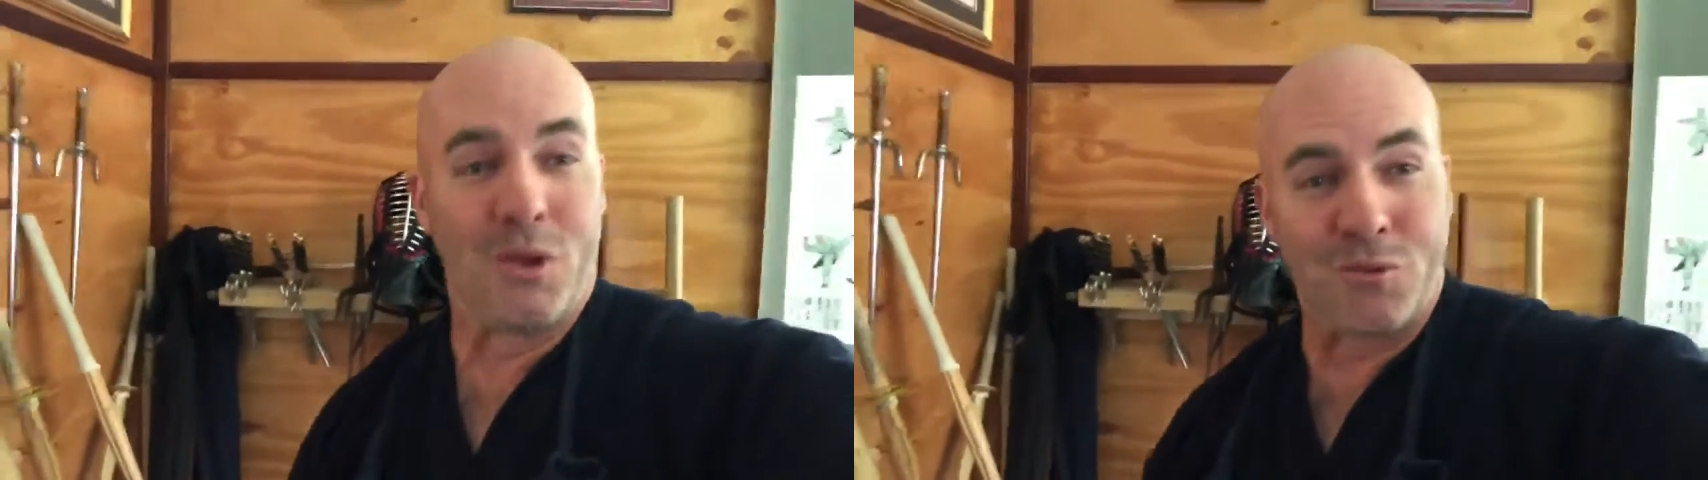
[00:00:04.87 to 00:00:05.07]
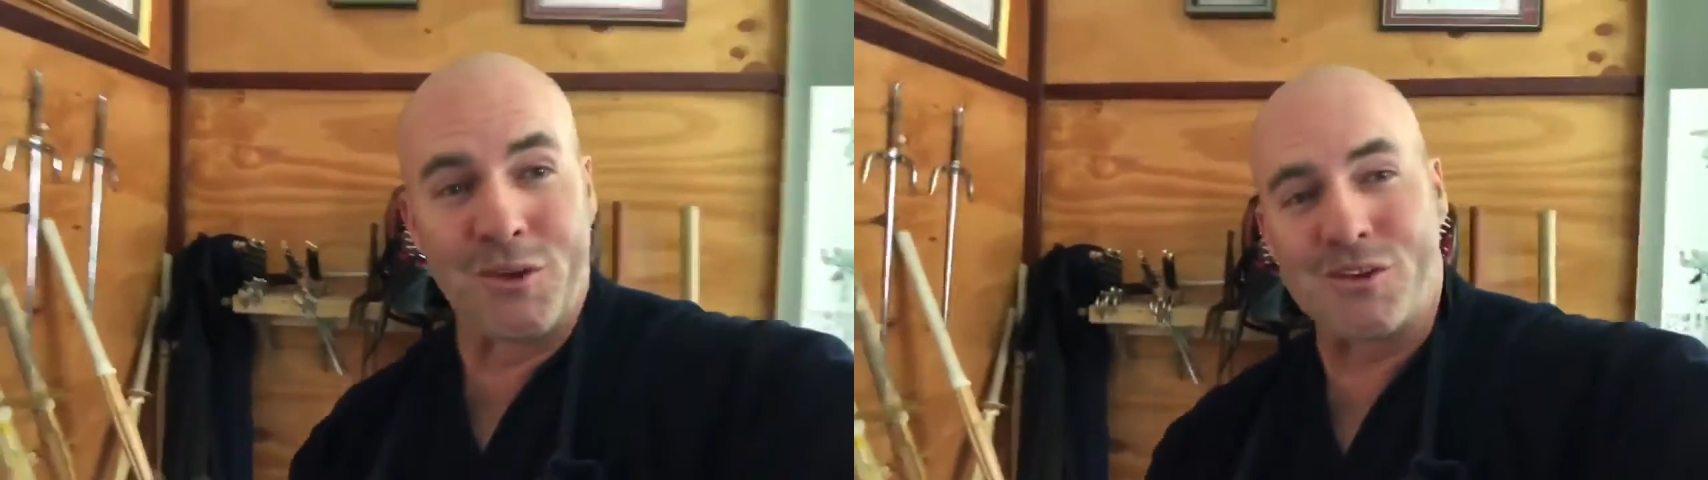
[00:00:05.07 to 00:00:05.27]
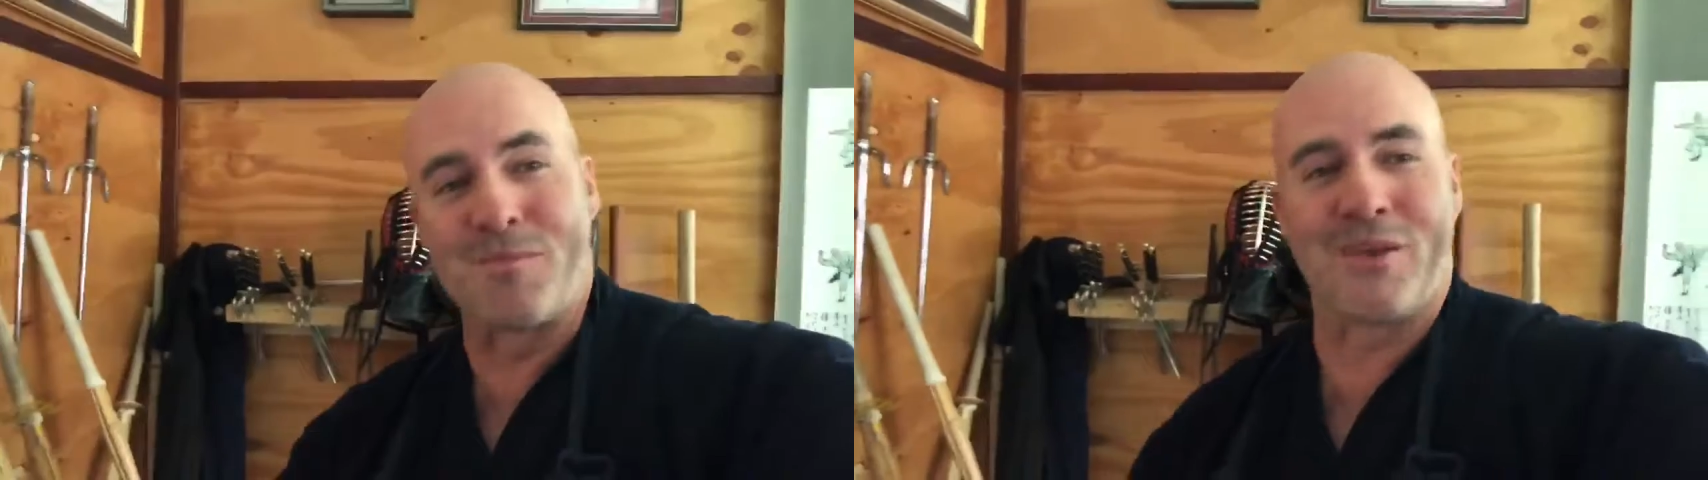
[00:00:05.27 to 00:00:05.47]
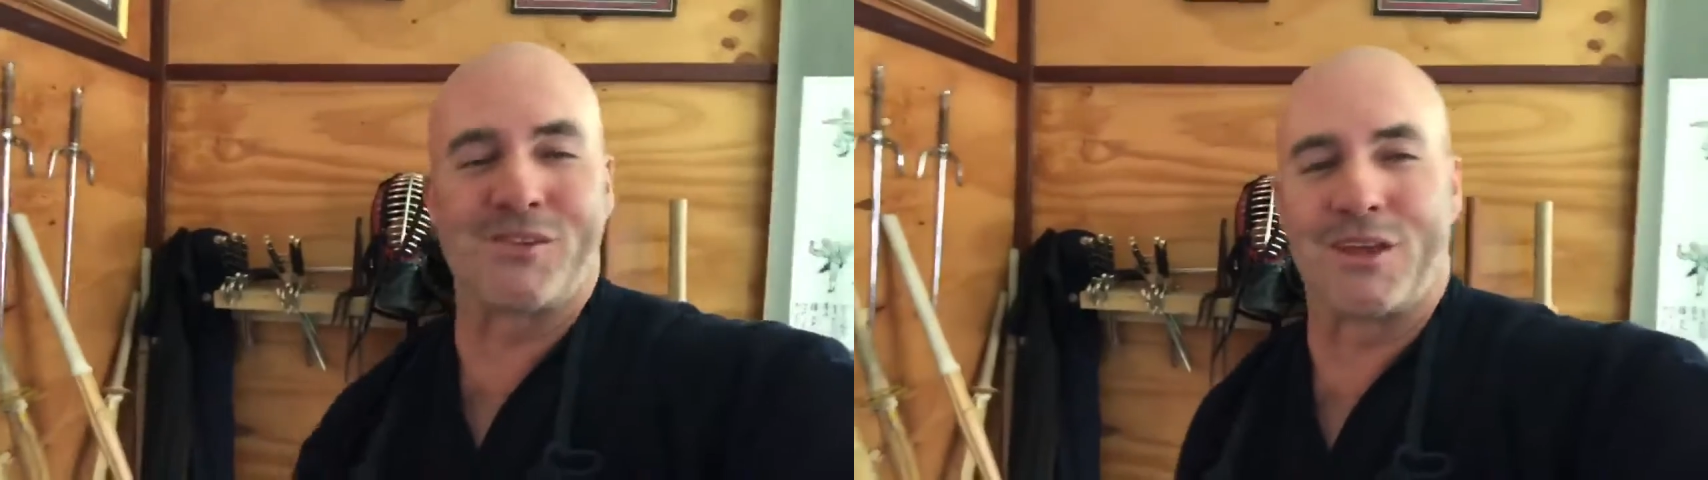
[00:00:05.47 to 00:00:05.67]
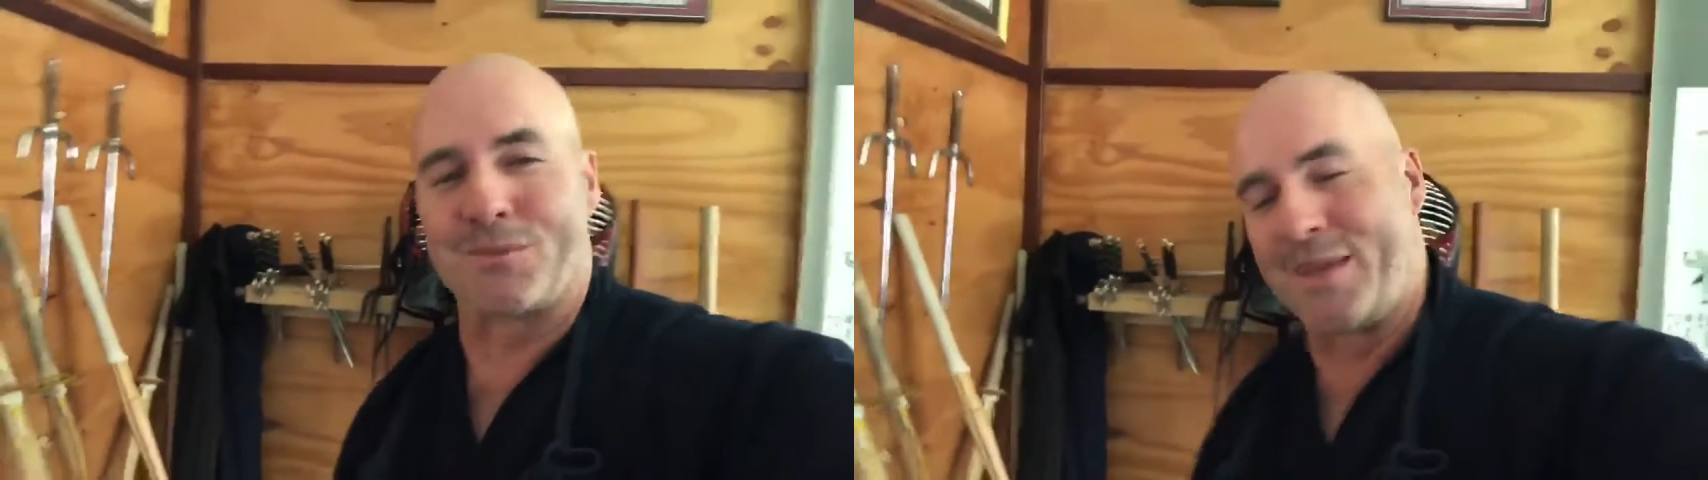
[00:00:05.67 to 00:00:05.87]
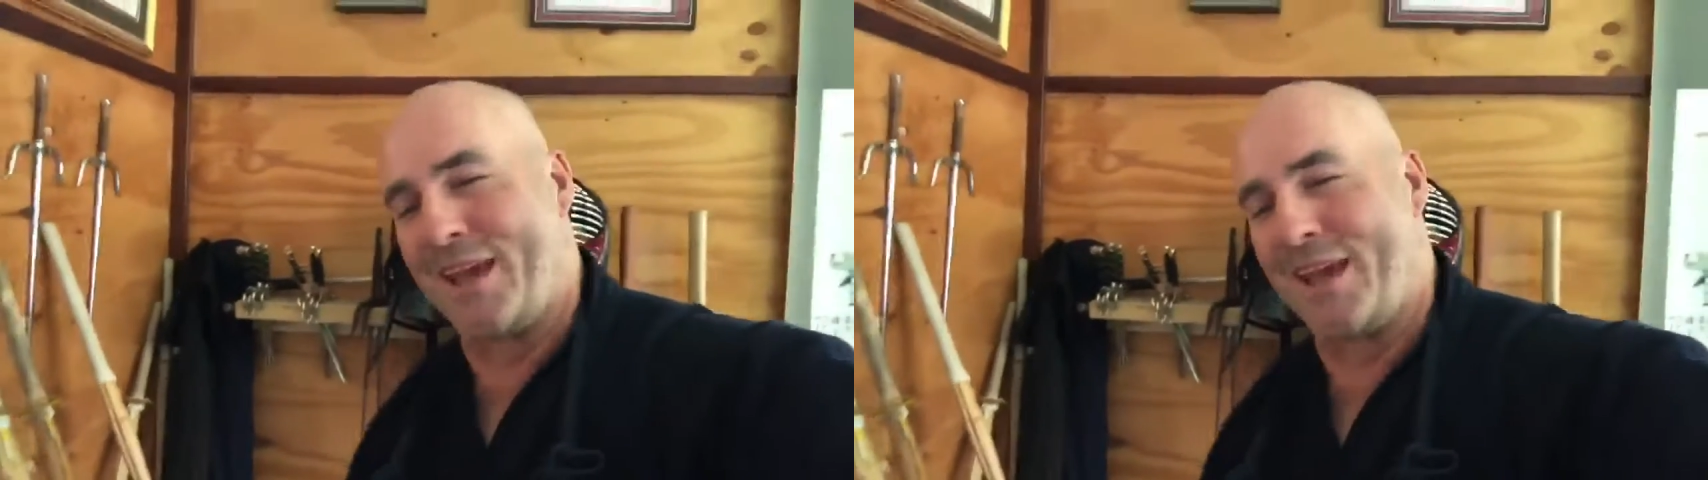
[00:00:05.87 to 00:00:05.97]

We just finished smashing out some